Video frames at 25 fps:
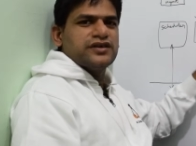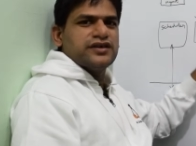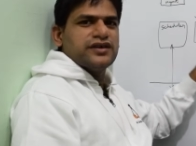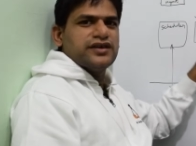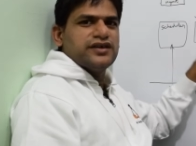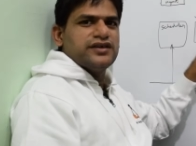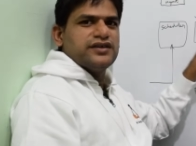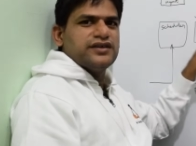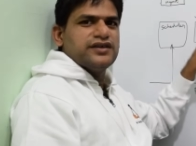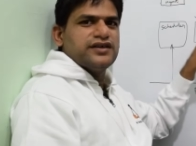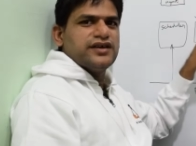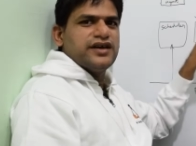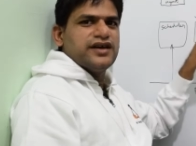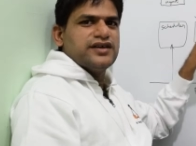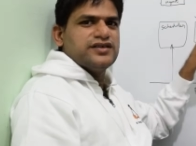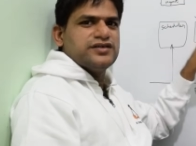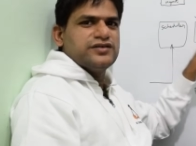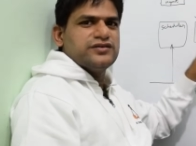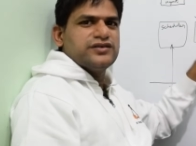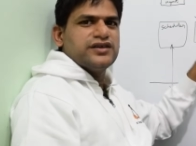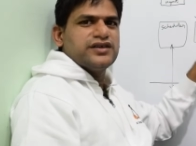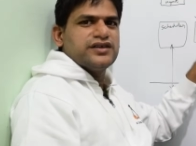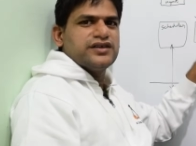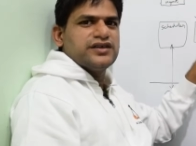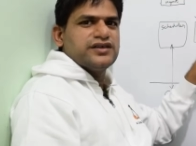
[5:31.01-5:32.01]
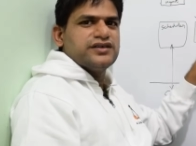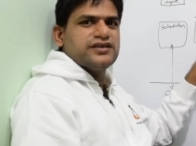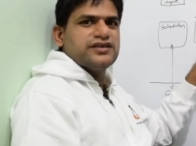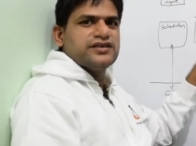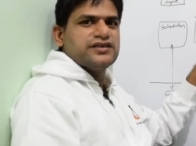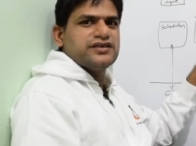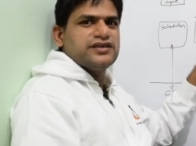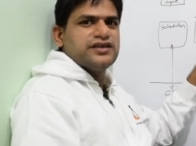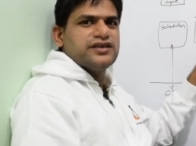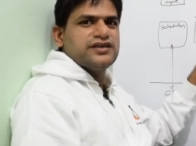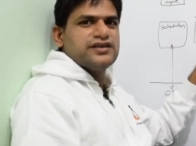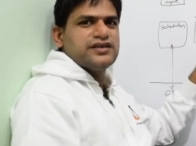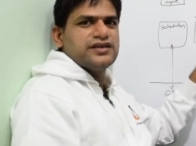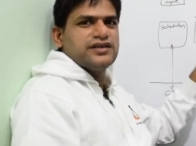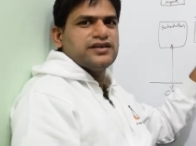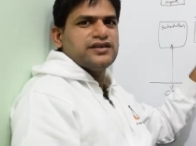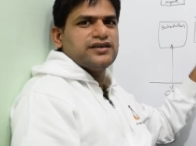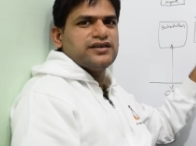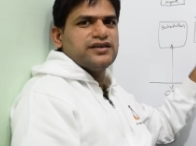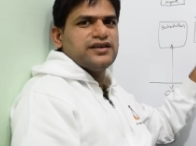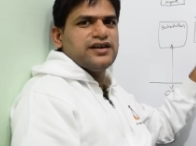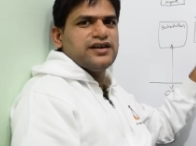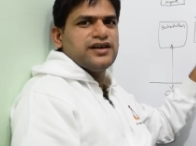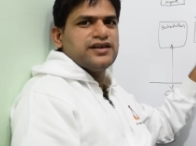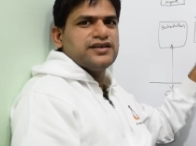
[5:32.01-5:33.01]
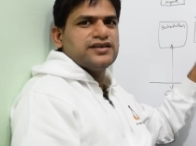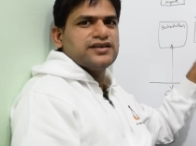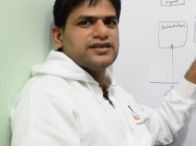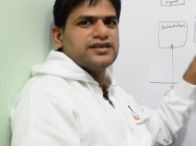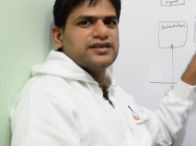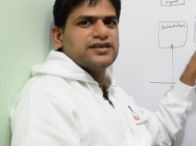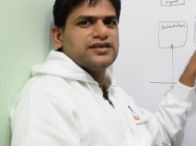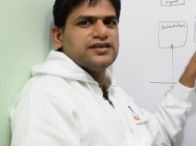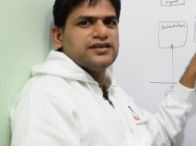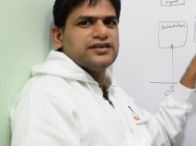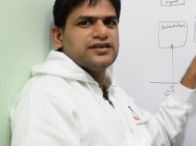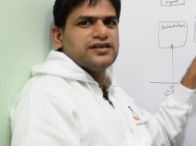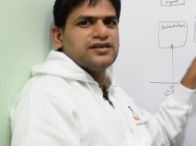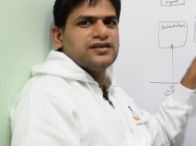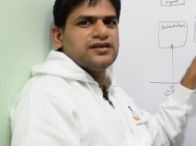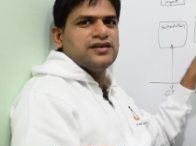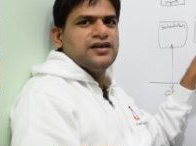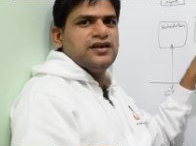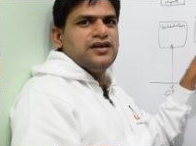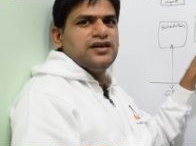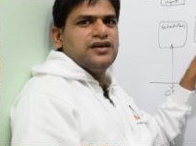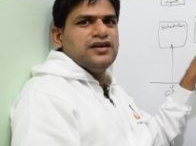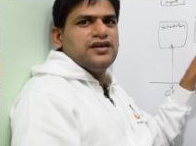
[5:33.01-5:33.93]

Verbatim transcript: And as you can understand, in Linux kernel